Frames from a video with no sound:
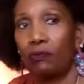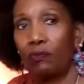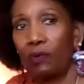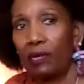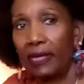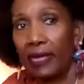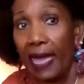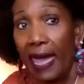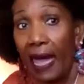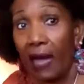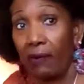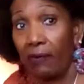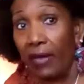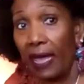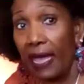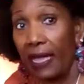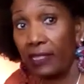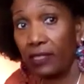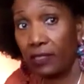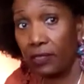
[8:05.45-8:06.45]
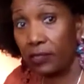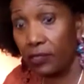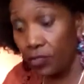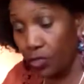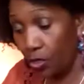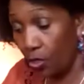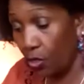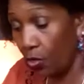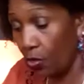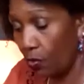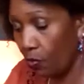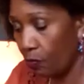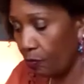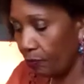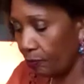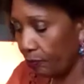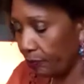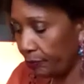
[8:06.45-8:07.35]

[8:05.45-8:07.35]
would count as 2.